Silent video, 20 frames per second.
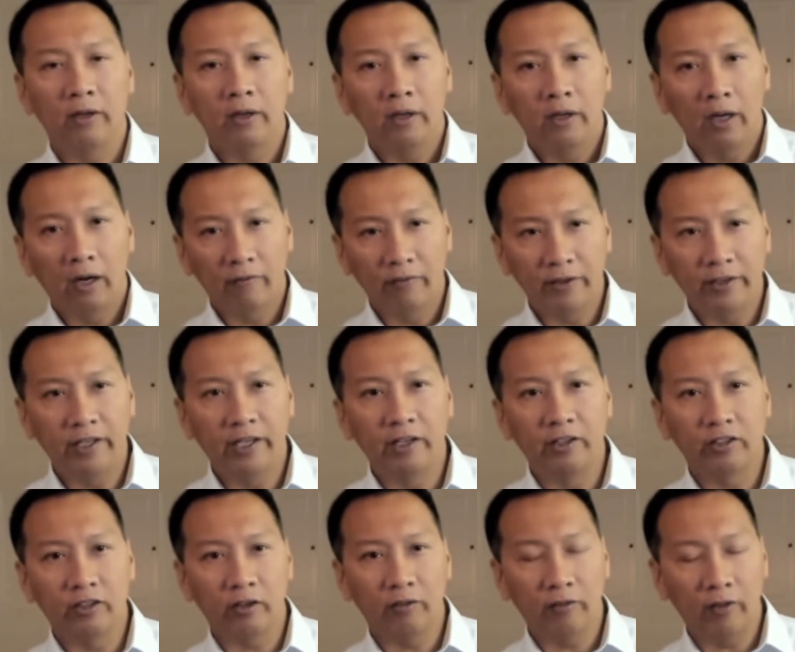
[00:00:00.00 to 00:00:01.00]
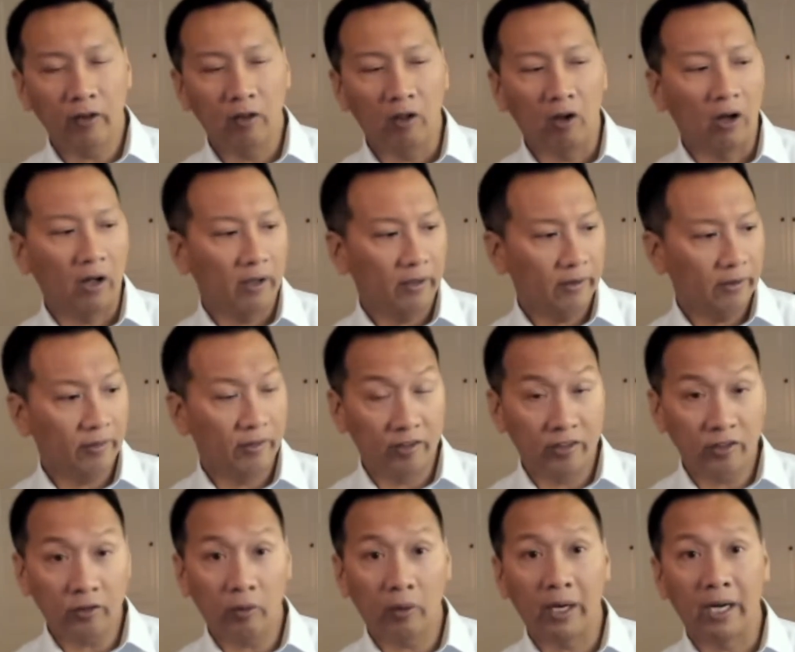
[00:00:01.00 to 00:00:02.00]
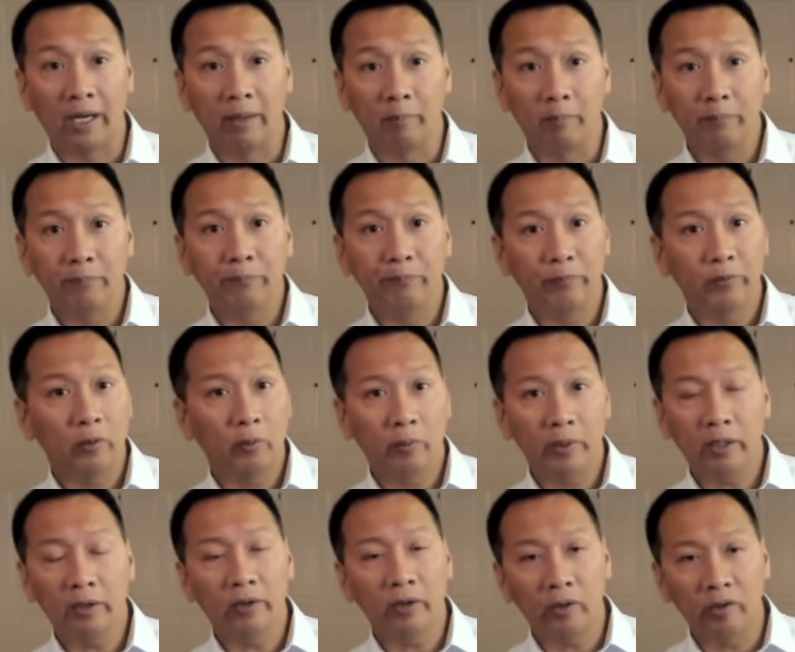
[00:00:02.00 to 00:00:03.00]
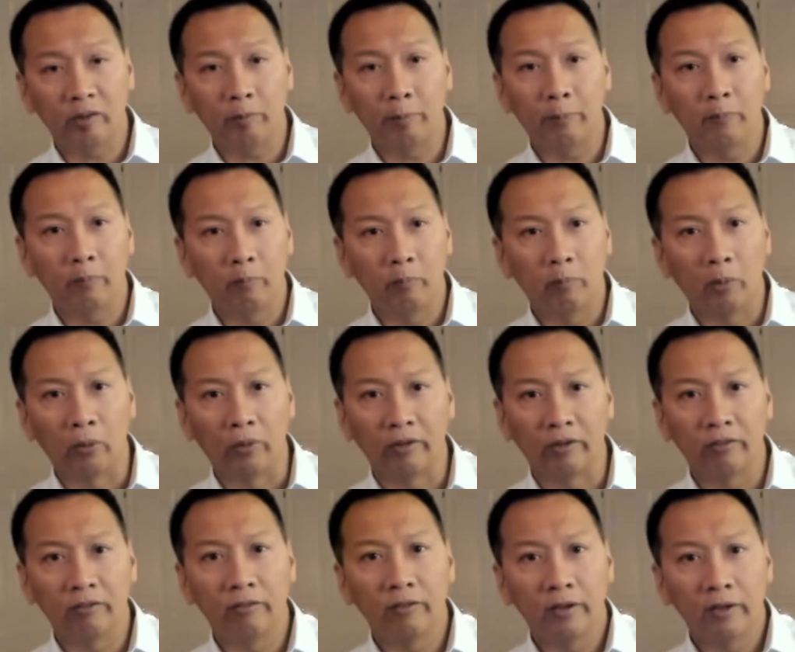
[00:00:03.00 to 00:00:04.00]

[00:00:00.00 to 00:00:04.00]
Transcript: of the teacher of the law, the scribe. We don't know his motive.